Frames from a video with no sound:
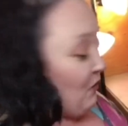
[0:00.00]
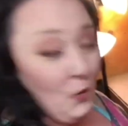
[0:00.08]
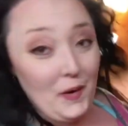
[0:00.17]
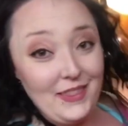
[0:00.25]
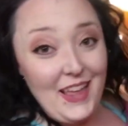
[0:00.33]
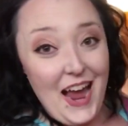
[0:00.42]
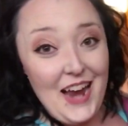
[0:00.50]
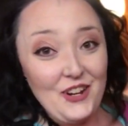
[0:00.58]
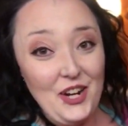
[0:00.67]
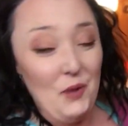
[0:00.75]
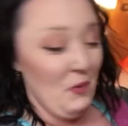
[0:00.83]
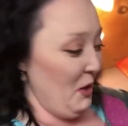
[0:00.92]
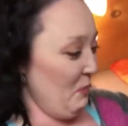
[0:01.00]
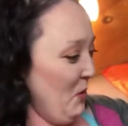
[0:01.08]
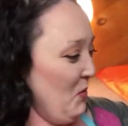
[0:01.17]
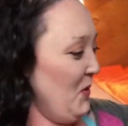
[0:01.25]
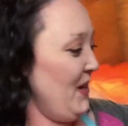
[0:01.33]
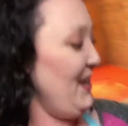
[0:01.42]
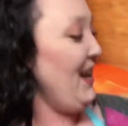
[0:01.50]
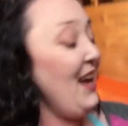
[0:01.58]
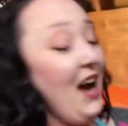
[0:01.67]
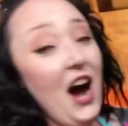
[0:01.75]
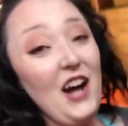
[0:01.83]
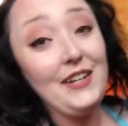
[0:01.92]
avoid that, you're going to want to put one
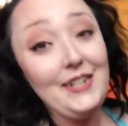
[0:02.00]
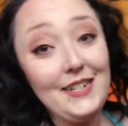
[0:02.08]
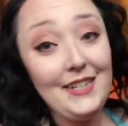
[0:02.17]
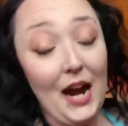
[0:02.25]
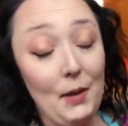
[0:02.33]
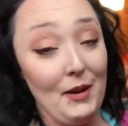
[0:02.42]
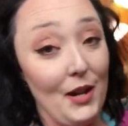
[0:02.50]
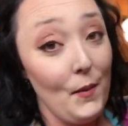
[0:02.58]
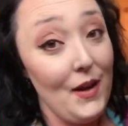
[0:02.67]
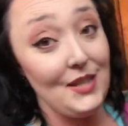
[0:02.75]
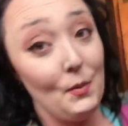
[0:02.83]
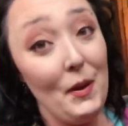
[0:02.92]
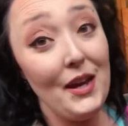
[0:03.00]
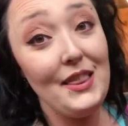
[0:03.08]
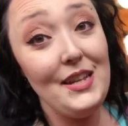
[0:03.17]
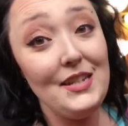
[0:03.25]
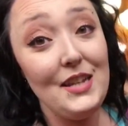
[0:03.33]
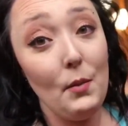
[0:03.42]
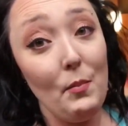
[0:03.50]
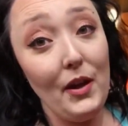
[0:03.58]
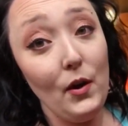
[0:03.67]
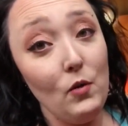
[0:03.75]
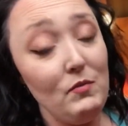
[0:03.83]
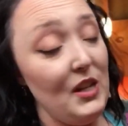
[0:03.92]
on each side. But anyways, I picked these up
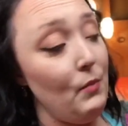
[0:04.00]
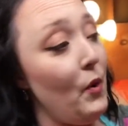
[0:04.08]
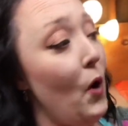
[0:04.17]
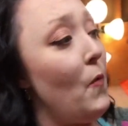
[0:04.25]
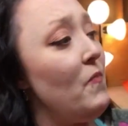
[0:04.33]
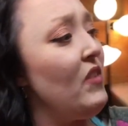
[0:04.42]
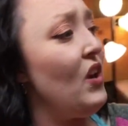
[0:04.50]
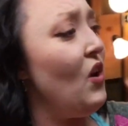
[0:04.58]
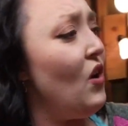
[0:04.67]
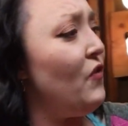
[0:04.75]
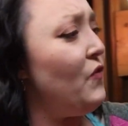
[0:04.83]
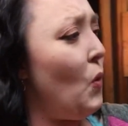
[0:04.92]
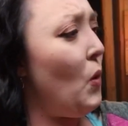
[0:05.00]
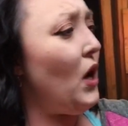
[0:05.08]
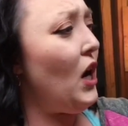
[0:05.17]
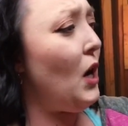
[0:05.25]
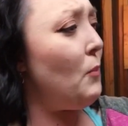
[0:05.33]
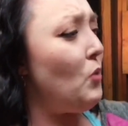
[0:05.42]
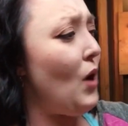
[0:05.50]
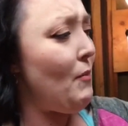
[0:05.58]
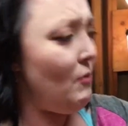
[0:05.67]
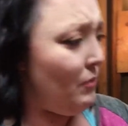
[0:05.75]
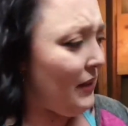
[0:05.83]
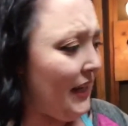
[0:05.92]
at Home Depot for
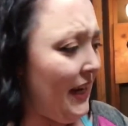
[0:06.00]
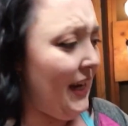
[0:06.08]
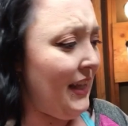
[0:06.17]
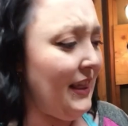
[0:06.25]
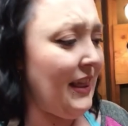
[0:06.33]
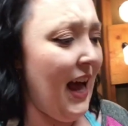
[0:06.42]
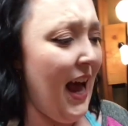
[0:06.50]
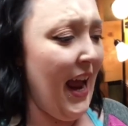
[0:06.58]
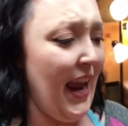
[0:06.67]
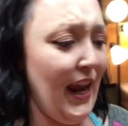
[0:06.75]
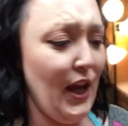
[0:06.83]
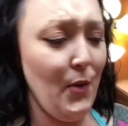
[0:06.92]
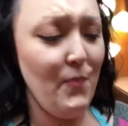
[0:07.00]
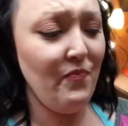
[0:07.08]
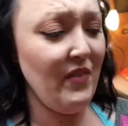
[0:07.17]
probably like